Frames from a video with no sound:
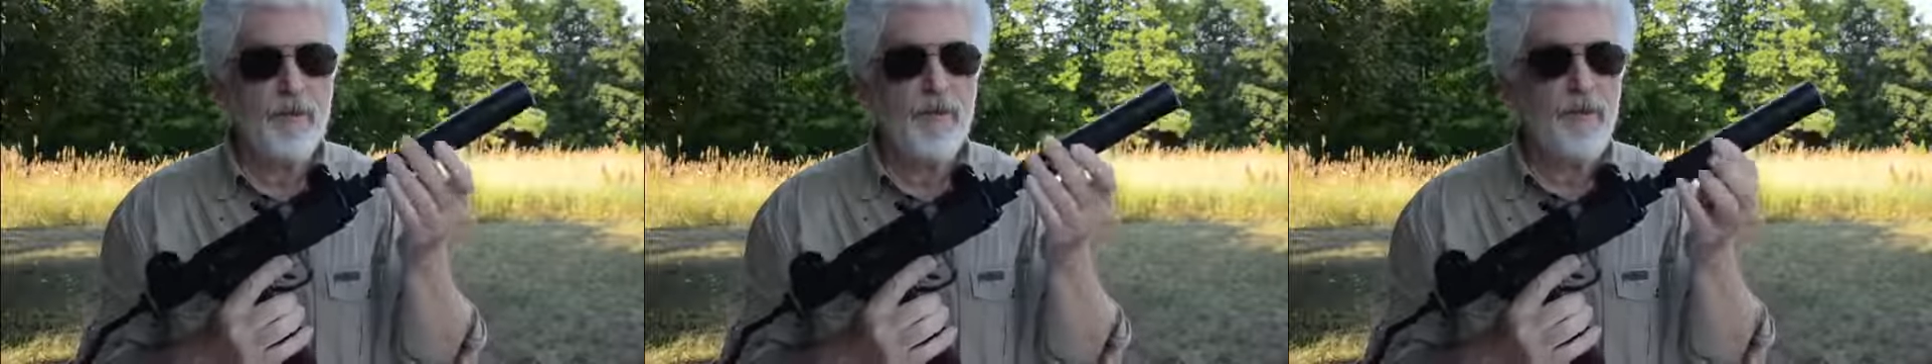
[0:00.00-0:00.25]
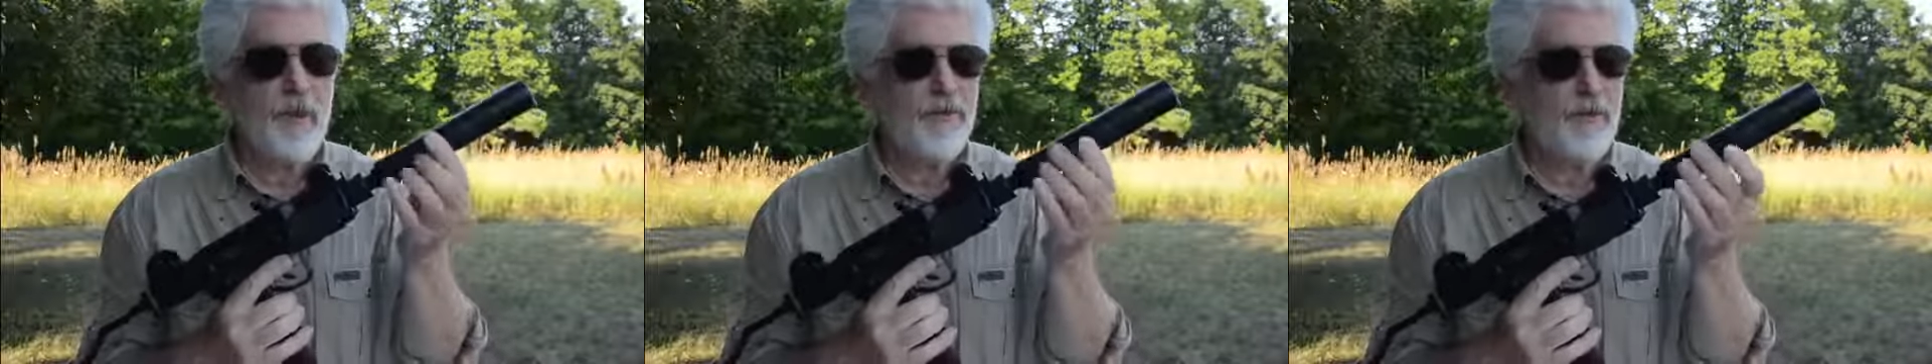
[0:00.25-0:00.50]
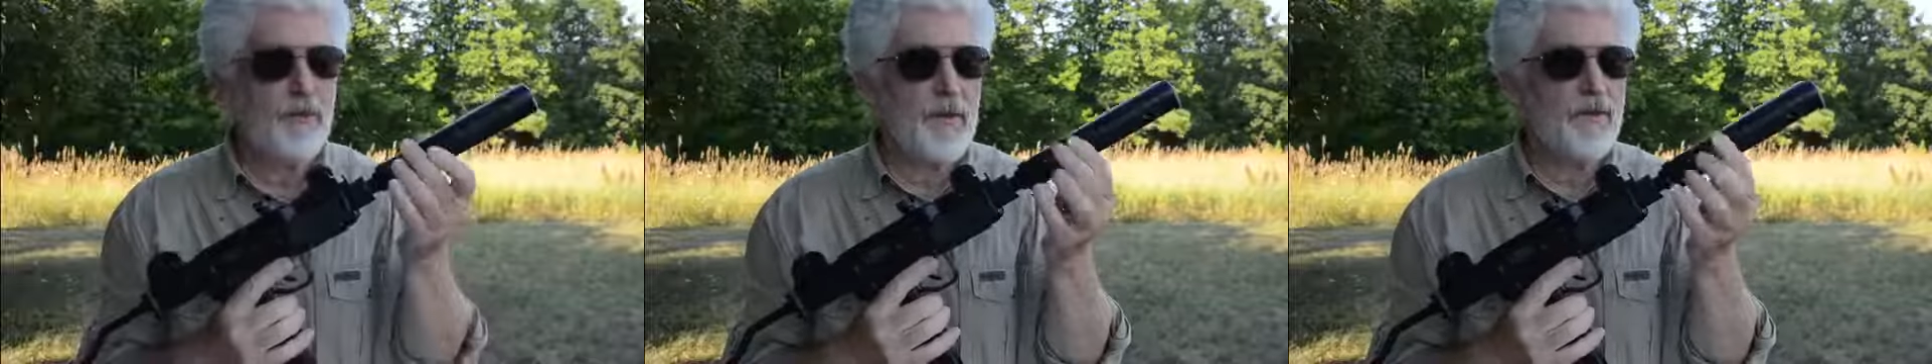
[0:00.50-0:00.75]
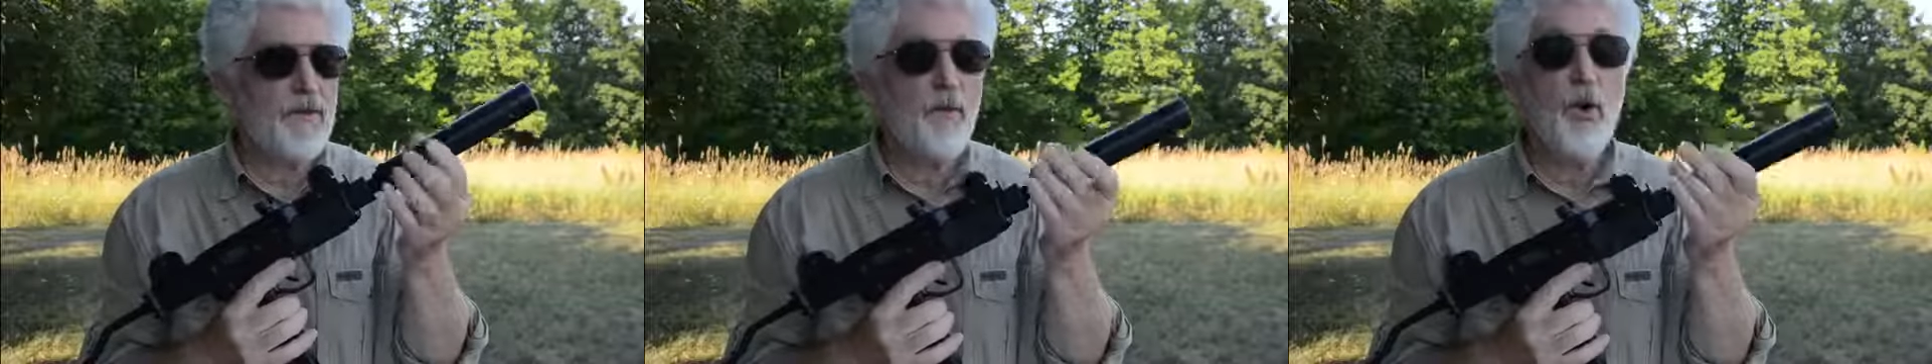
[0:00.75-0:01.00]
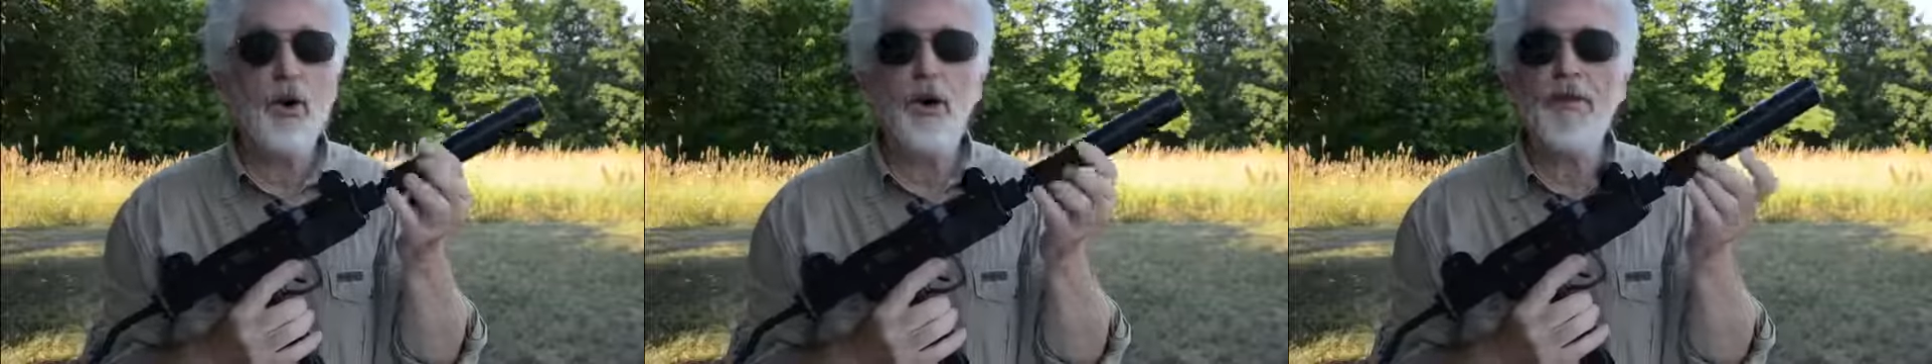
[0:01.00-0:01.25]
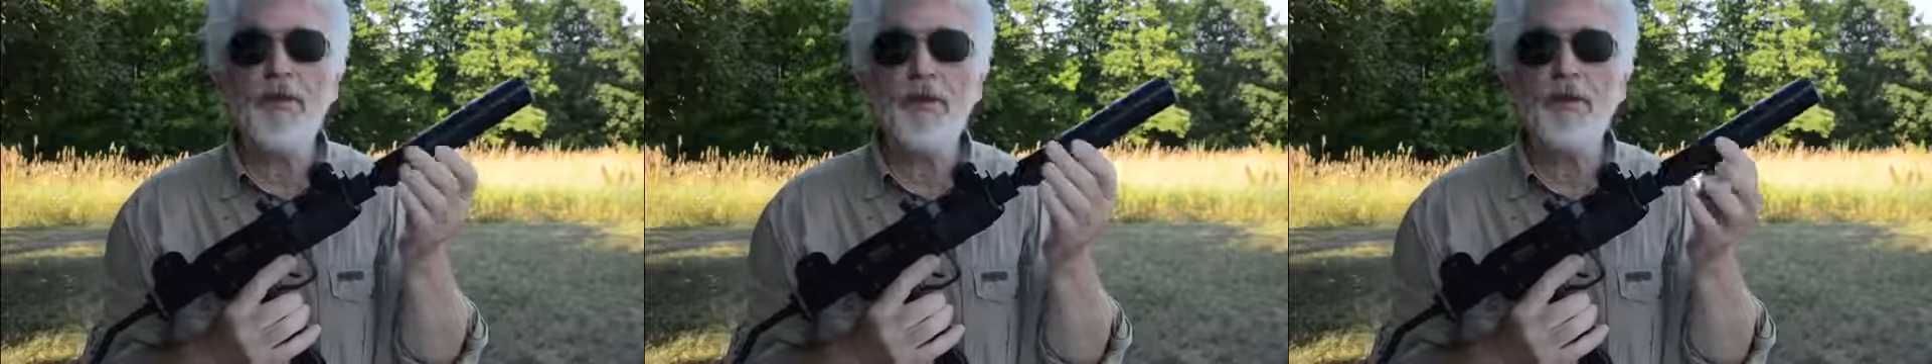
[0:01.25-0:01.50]
This gives it an even more
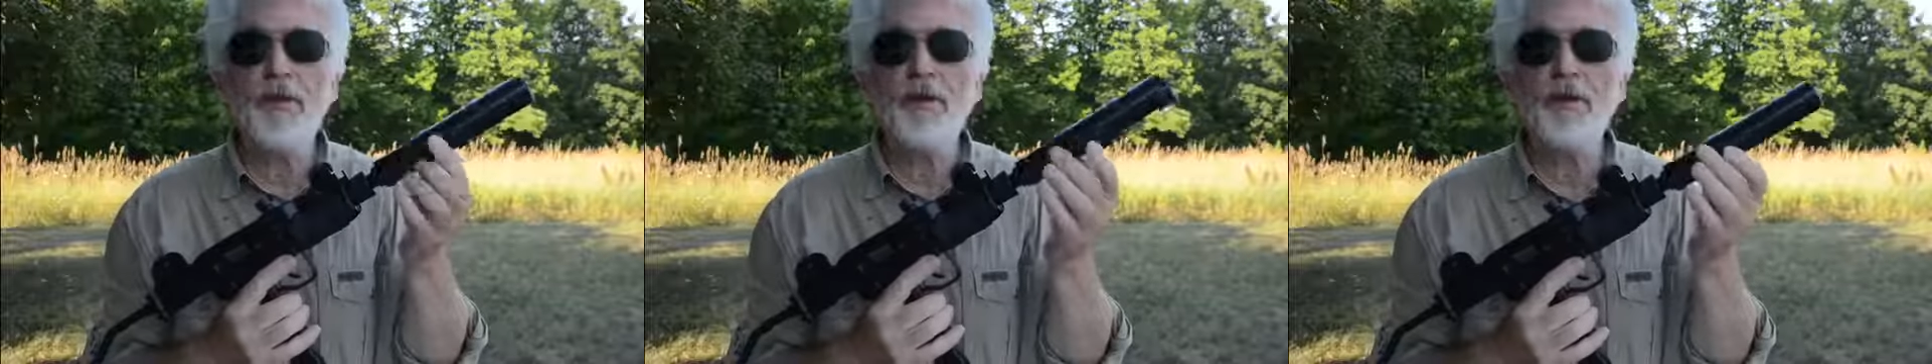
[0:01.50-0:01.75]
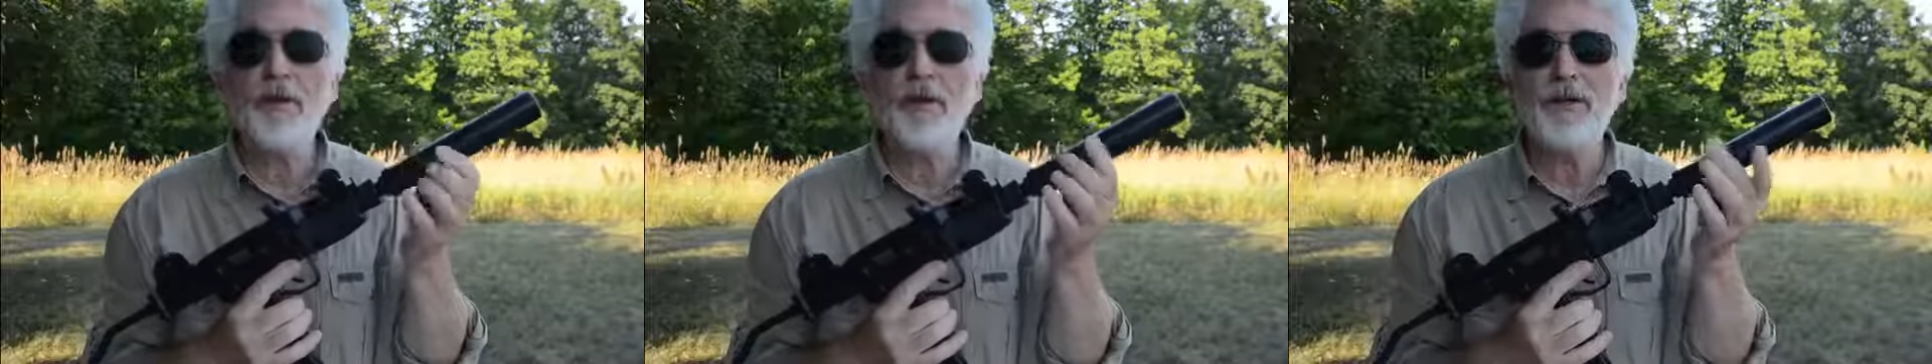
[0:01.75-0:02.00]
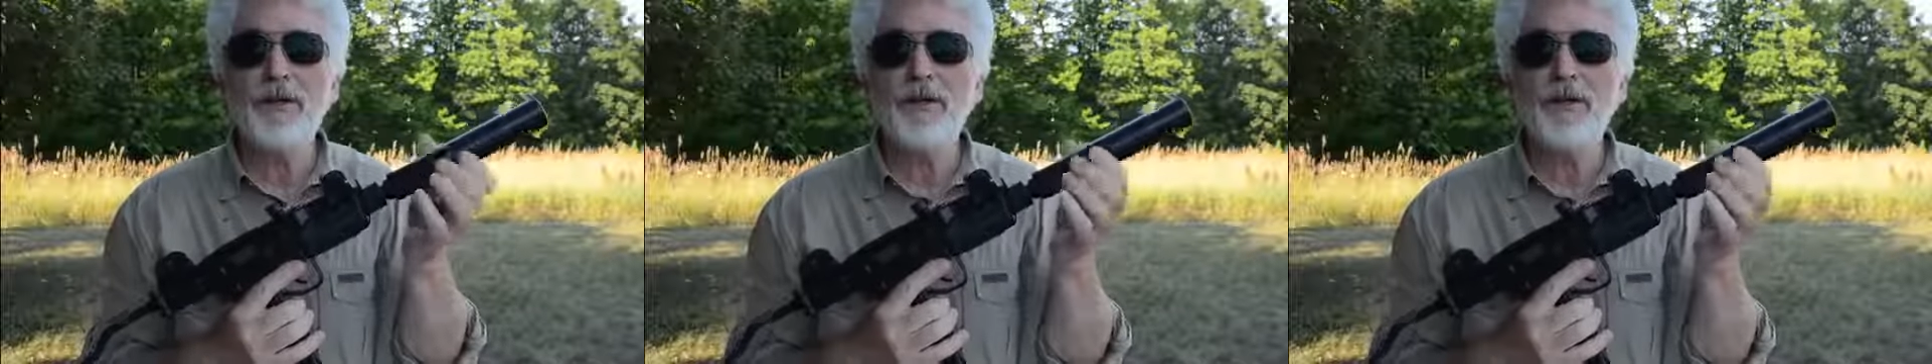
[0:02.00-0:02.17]
authentic look.